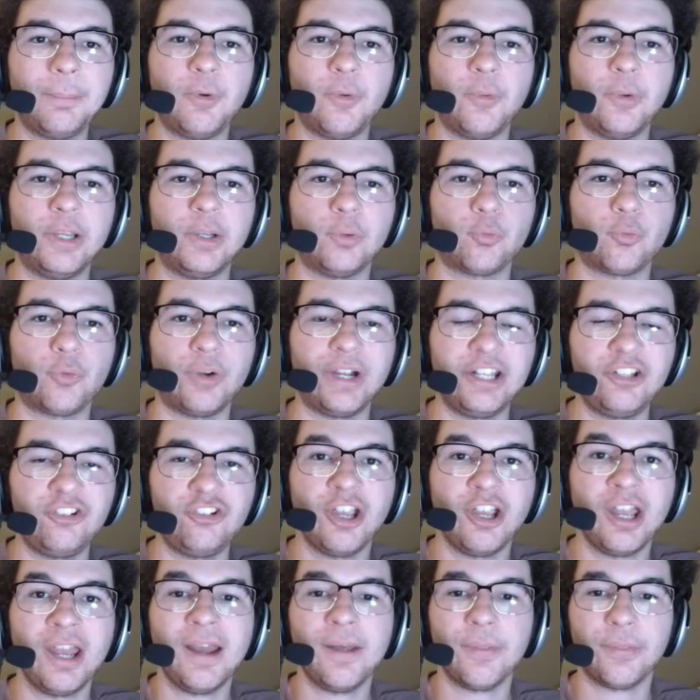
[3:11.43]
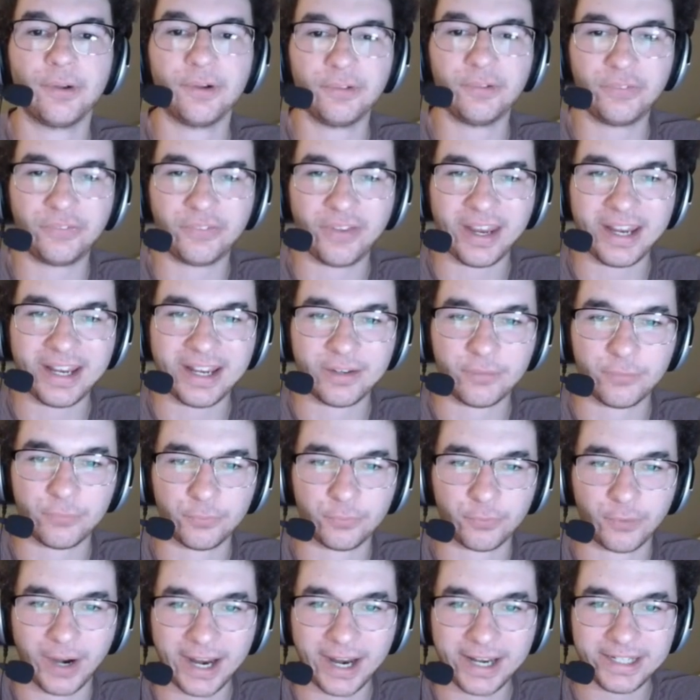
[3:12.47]
we reach Thursday and
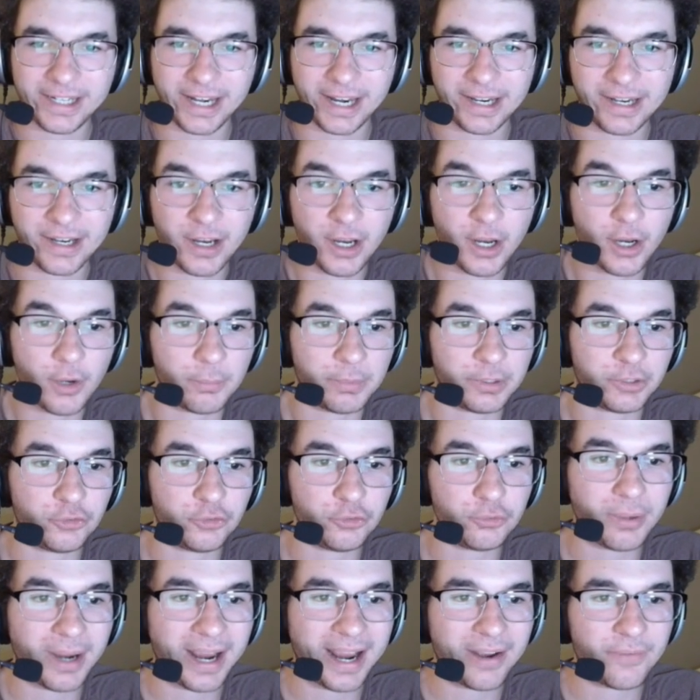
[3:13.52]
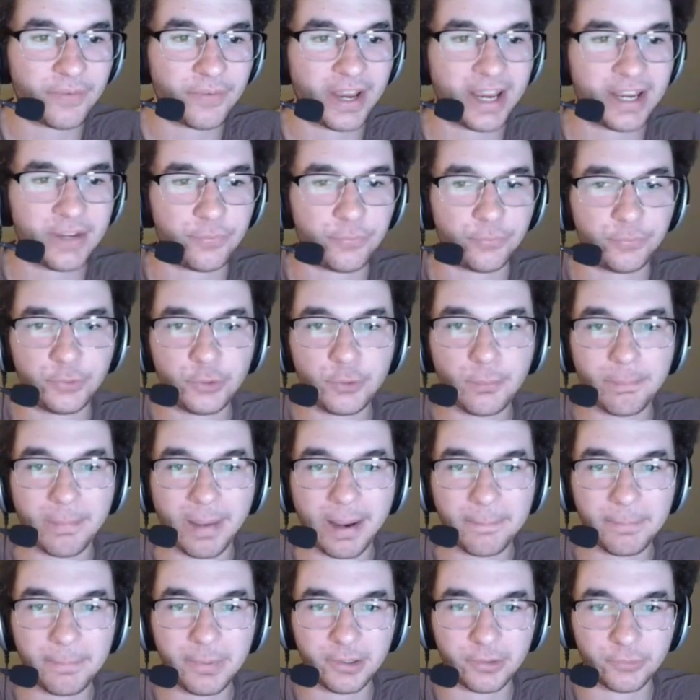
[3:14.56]
Friday, we do have a few
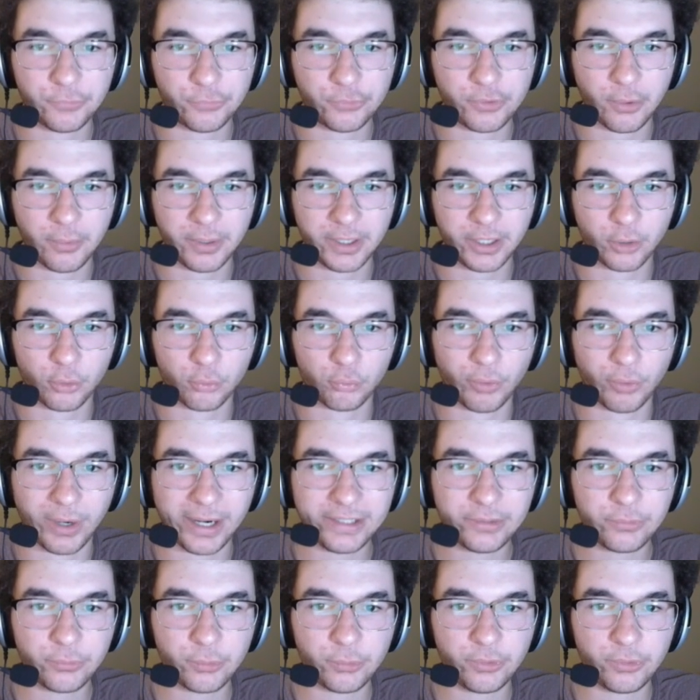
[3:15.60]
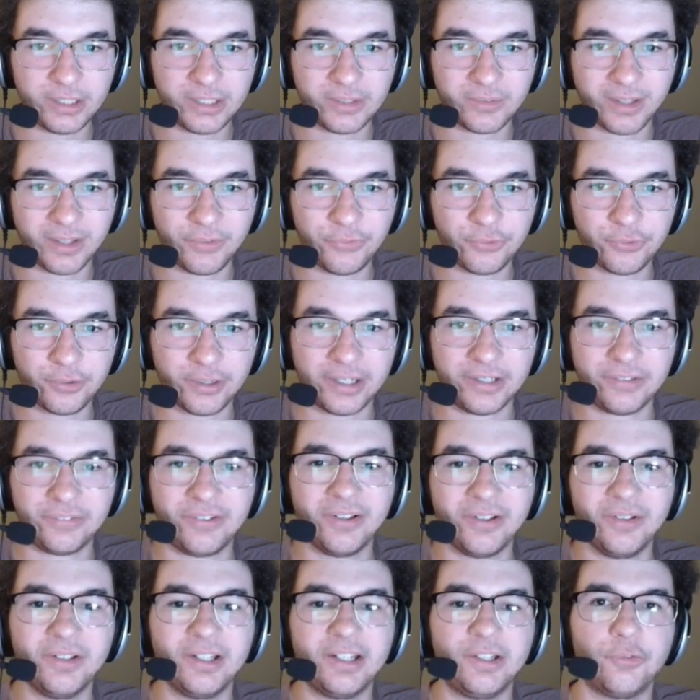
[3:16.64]
members going right through the Lesser
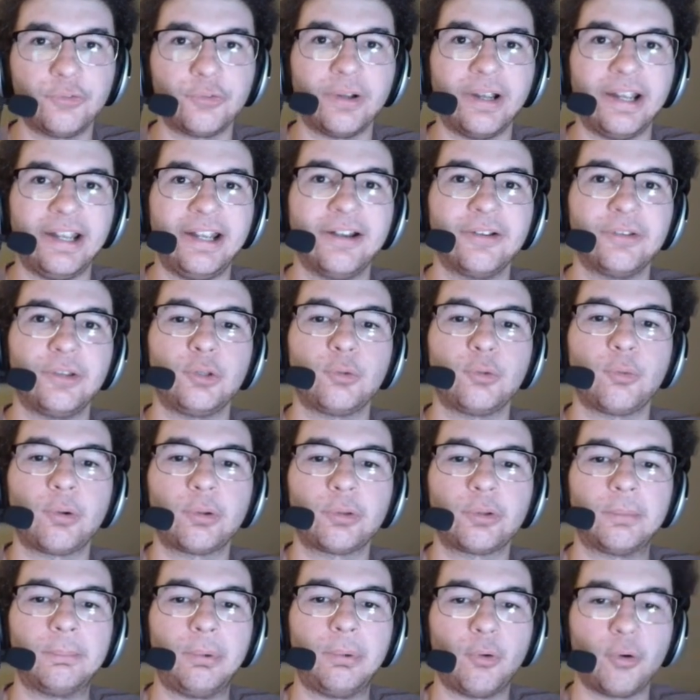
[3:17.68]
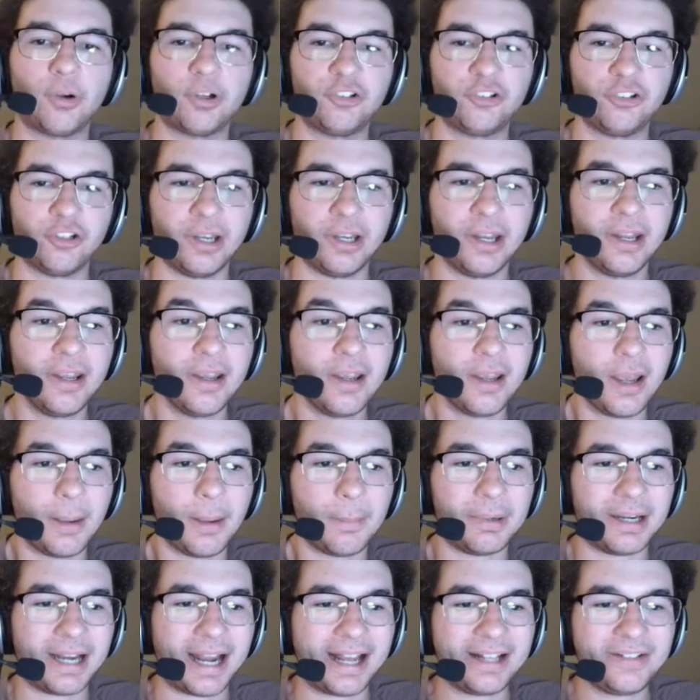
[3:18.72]
Antilles right here, the northern portion,
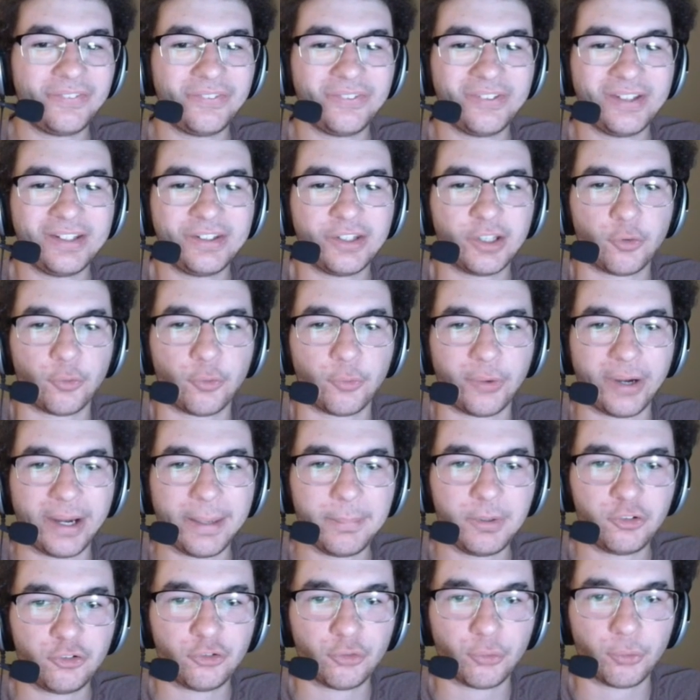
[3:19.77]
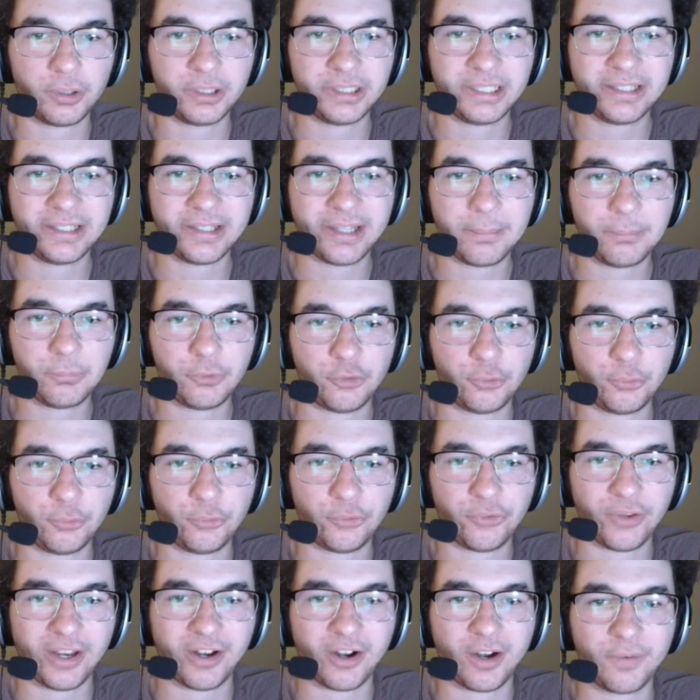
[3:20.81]
but I'd say the grand majority of them do
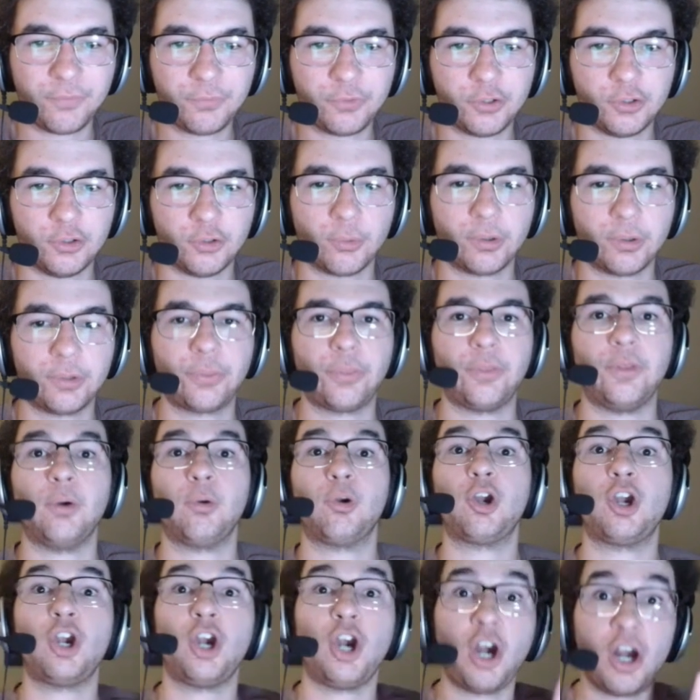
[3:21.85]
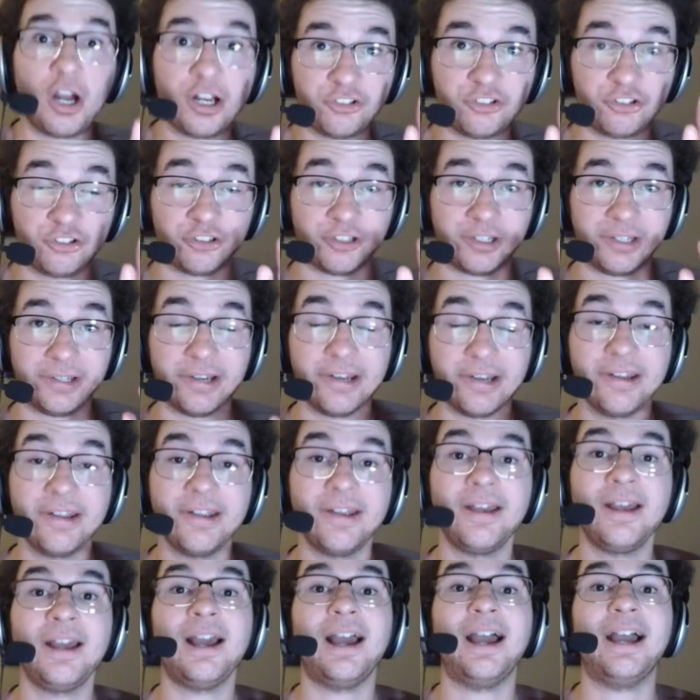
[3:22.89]
stay off to the north, though caution,
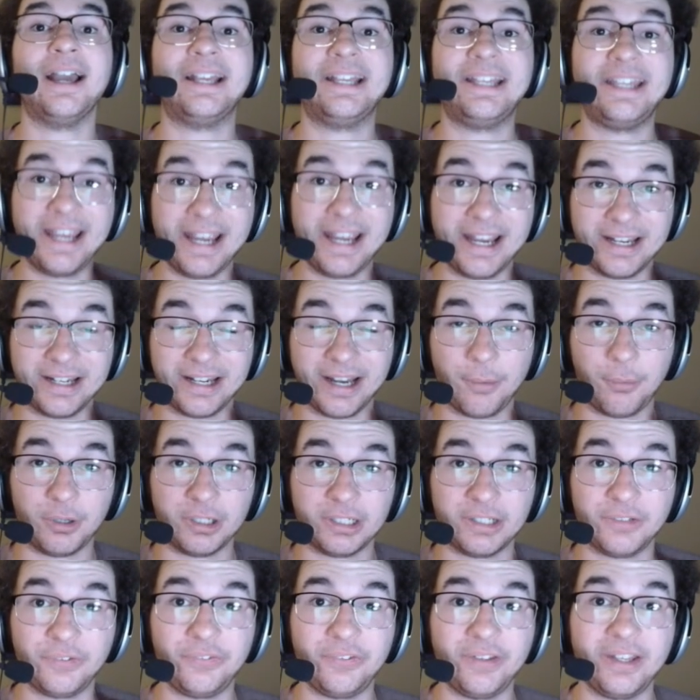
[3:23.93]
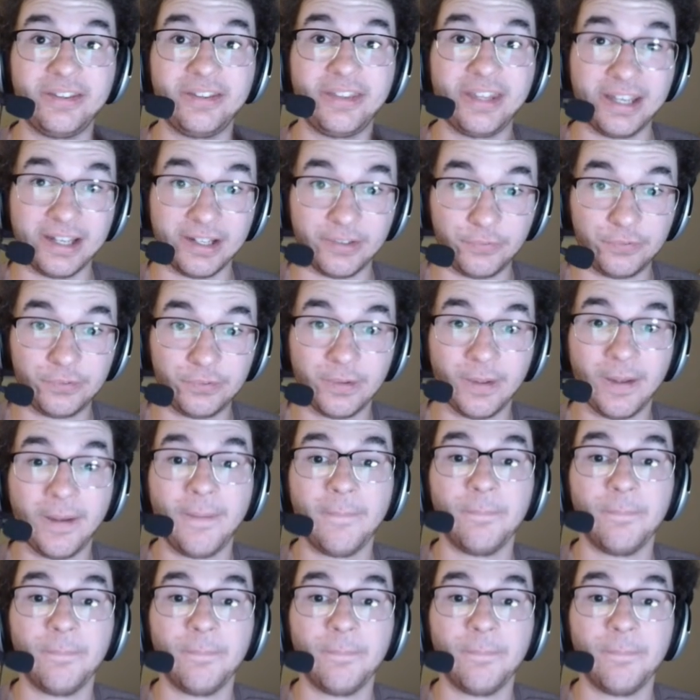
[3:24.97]
again, I want to say this,